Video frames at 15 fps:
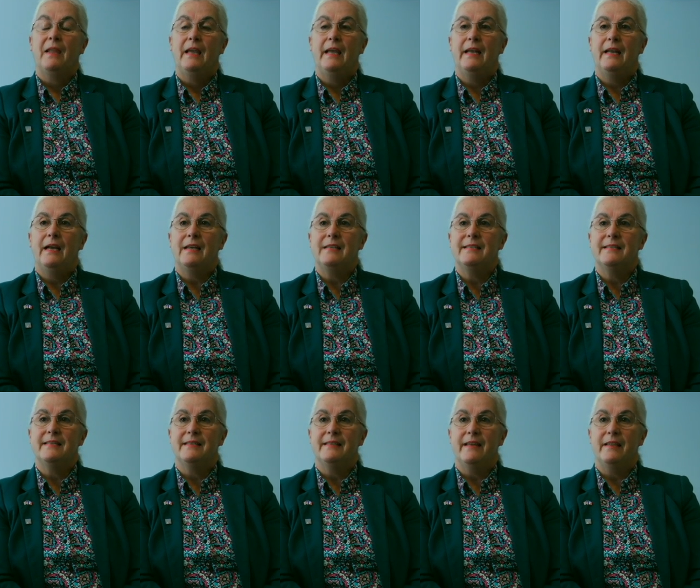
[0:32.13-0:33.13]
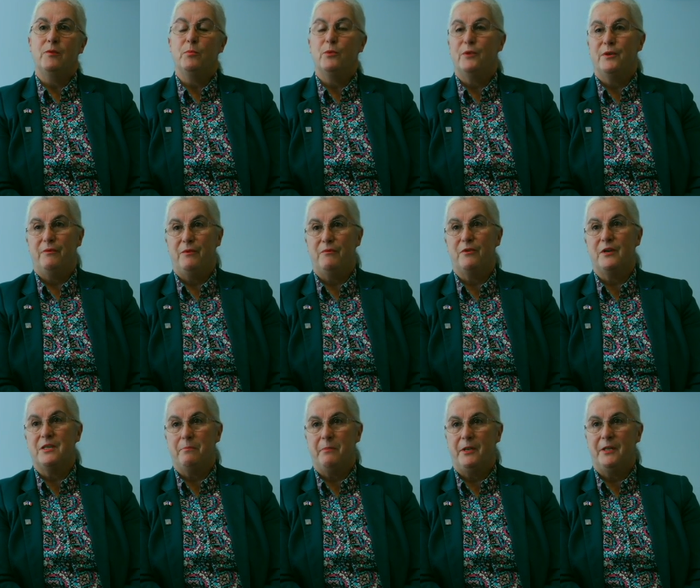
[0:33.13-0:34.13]
And I sit at the board of the
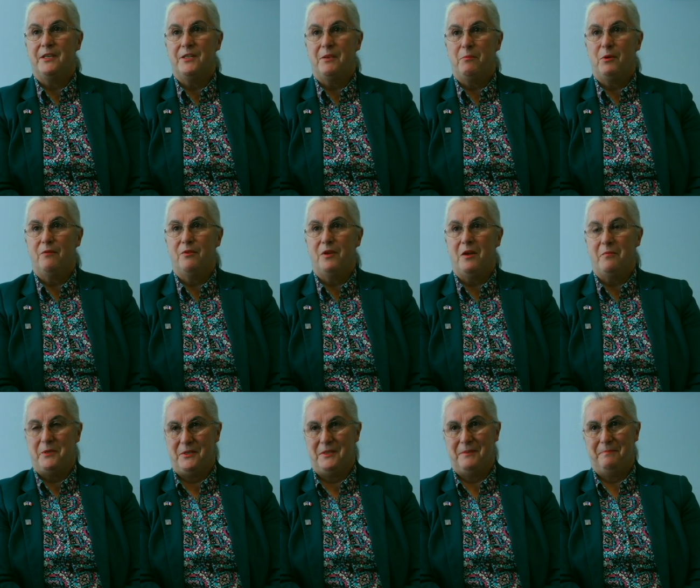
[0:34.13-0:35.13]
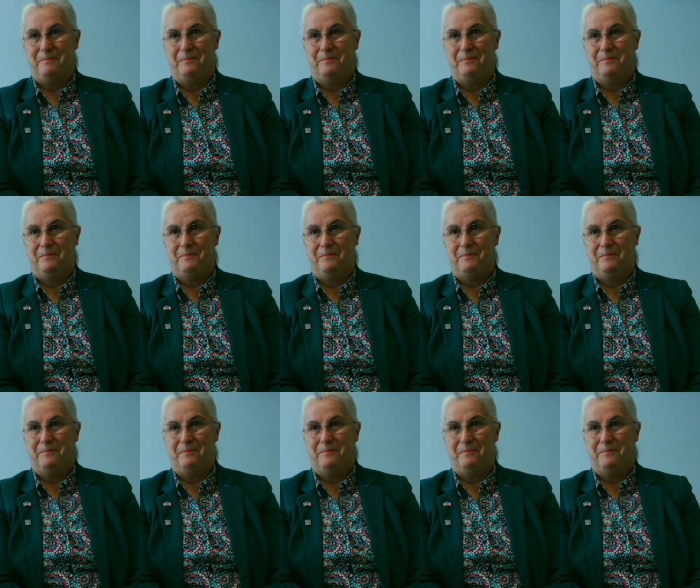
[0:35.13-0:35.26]
French American Chamber of Commerce.